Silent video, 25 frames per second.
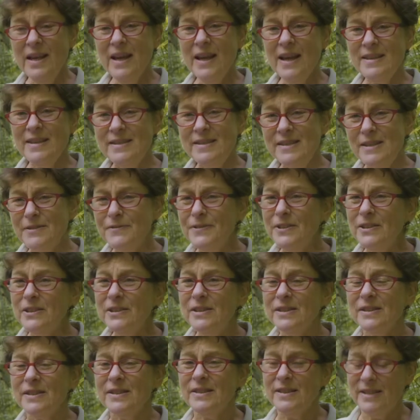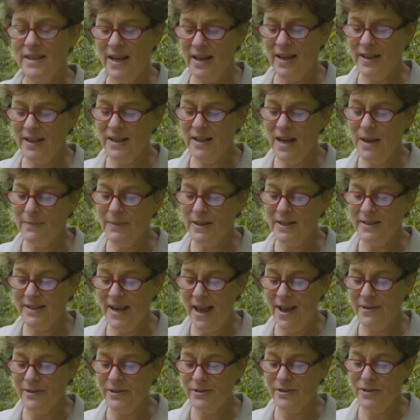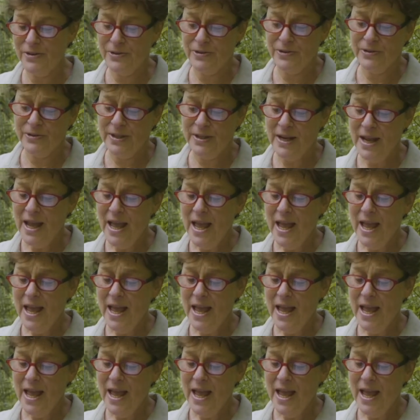As difficult as the economic downturn